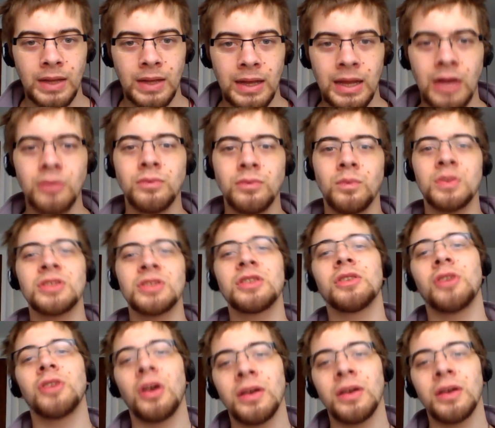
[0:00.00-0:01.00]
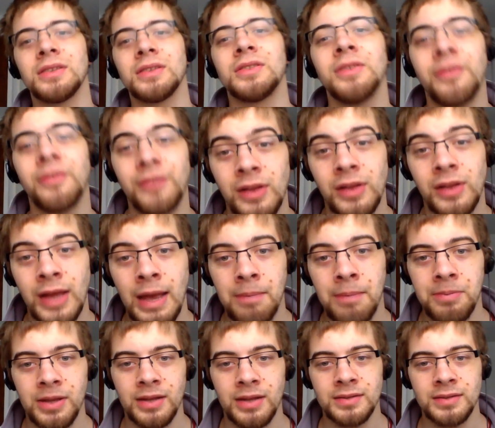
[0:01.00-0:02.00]
What's the longest you felt
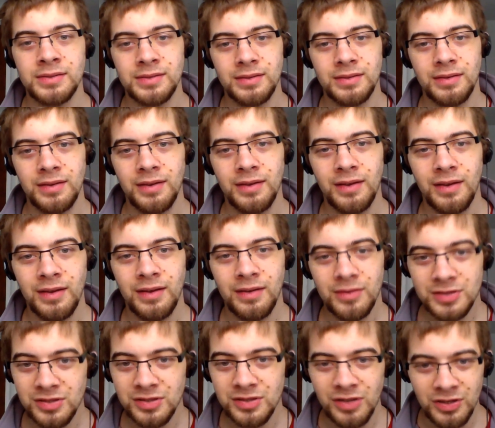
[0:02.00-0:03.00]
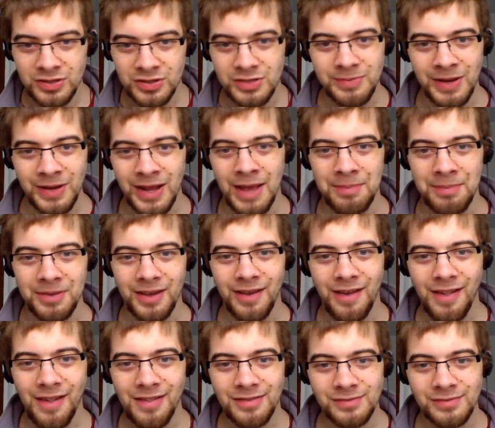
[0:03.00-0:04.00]
happiness? What's the longest you've been happy?
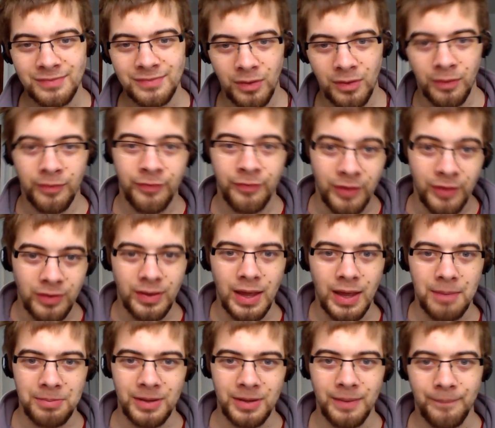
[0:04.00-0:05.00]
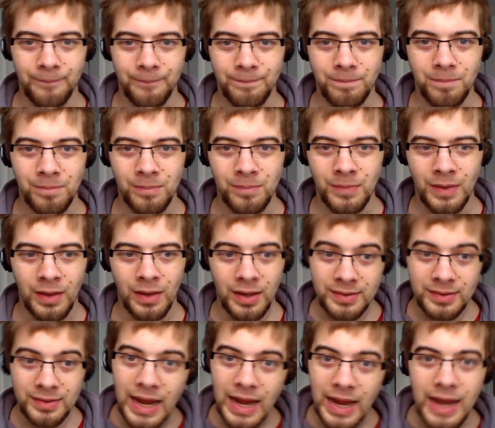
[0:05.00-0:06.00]
You felt happy?
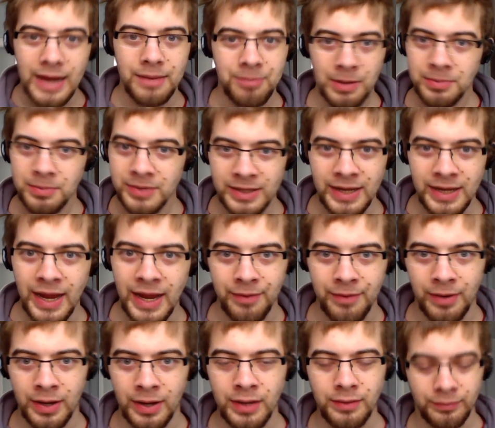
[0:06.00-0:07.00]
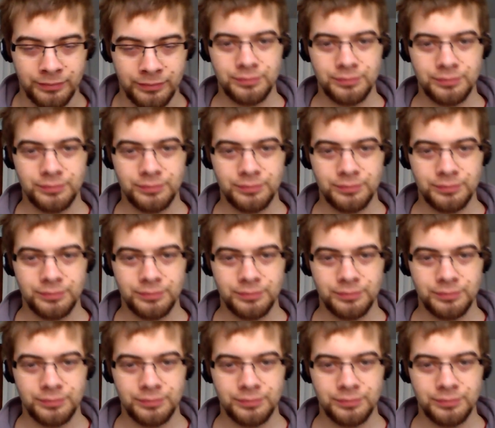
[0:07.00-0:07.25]
A day, probably a day, right?